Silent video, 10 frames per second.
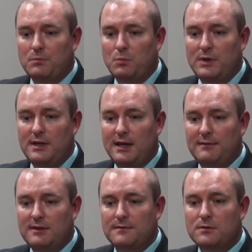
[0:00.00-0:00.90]
We
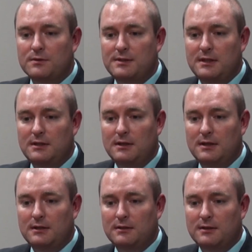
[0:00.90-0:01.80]
have difficulty
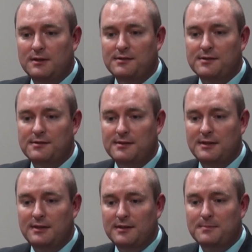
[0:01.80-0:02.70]
in
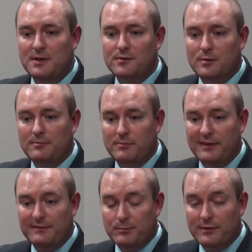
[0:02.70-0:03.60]
consistency in the experience we
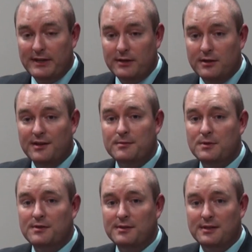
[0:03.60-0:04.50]
provide our
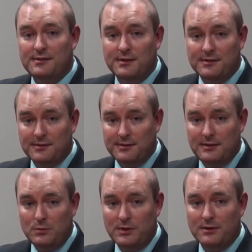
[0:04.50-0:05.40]
customers,
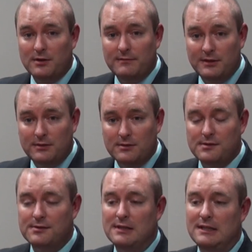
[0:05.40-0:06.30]
consistency with our
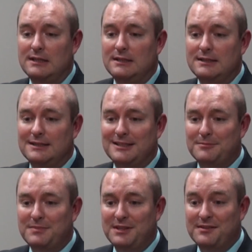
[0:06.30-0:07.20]
vendors,
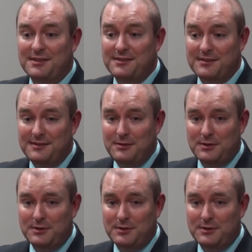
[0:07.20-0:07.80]
consistency